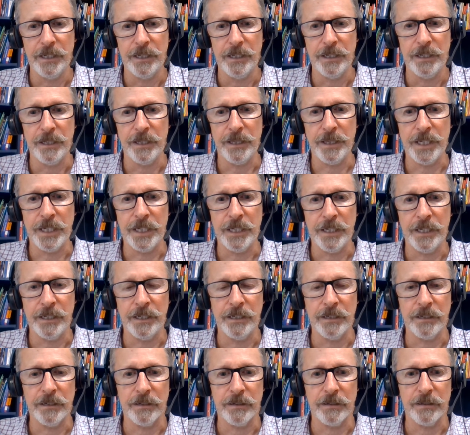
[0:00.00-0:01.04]

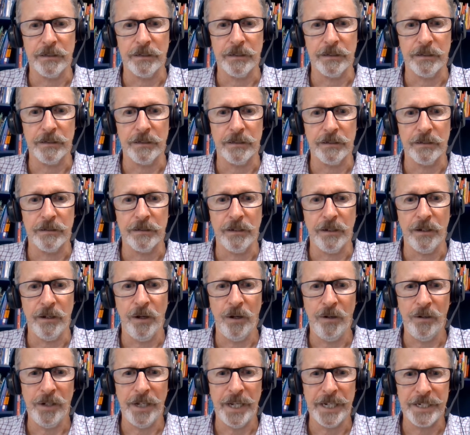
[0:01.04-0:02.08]
The
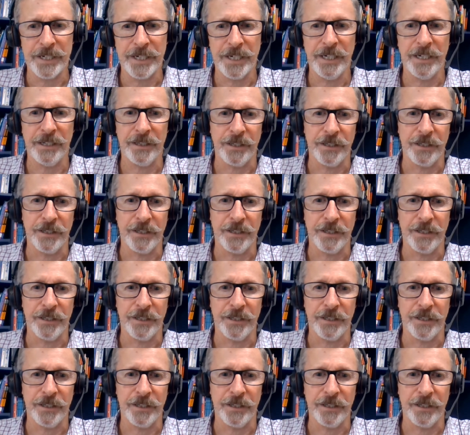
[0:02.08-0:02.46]
whole idea